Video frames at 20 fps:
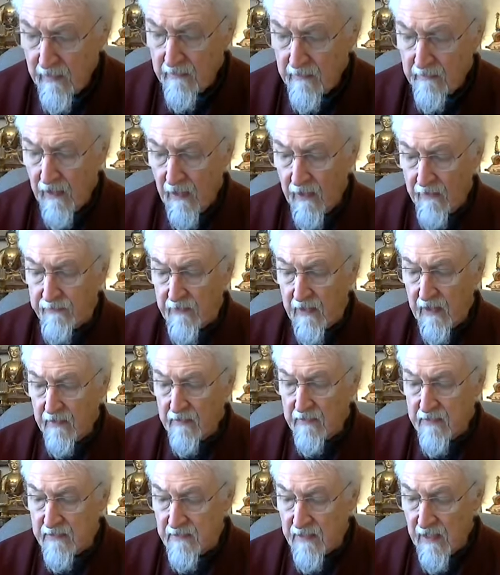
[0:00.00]
Death can
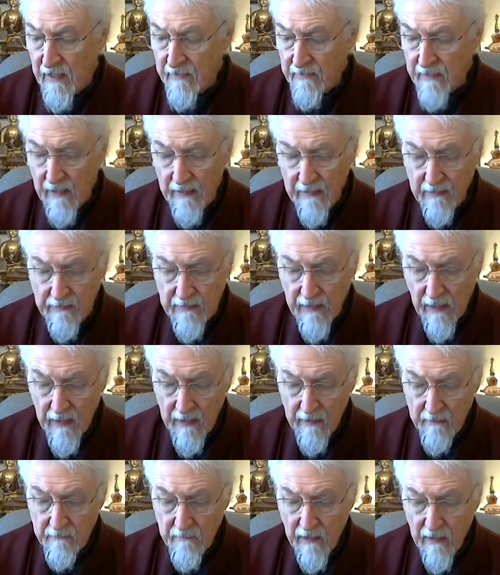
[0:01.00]
descend any
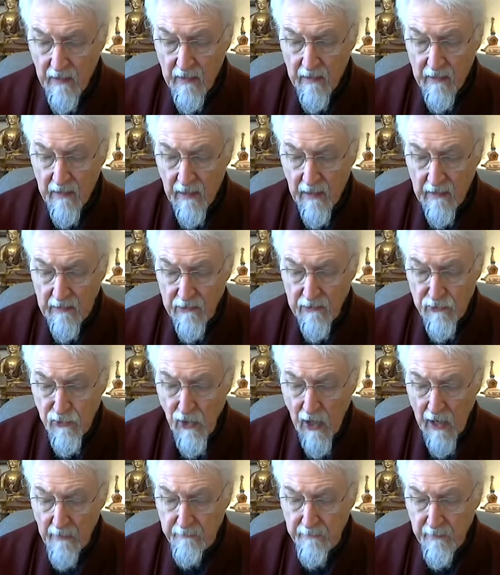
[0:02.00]
time, like a
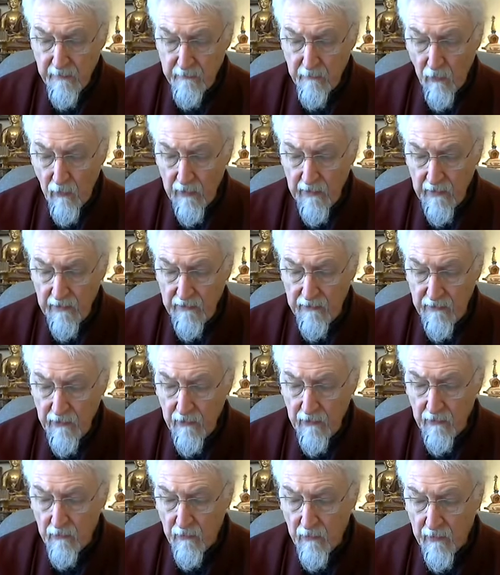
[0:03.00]
drop of morning
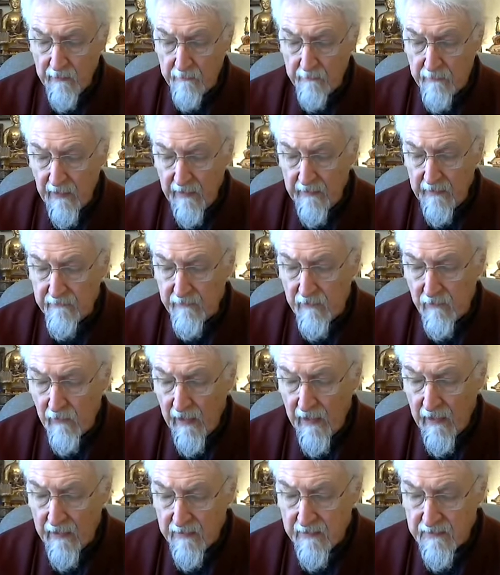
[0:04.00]
dew on a blade of
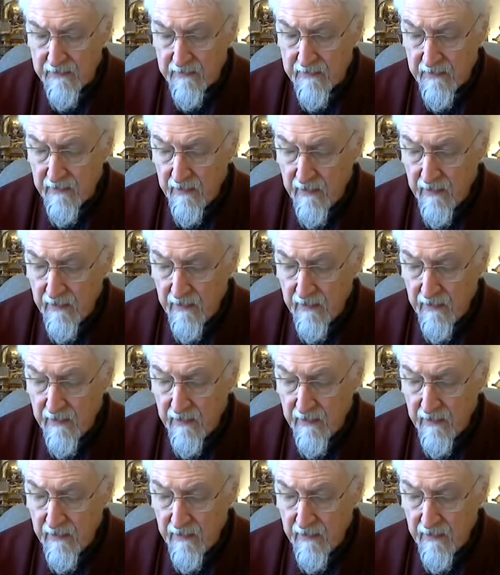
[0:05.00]
grass.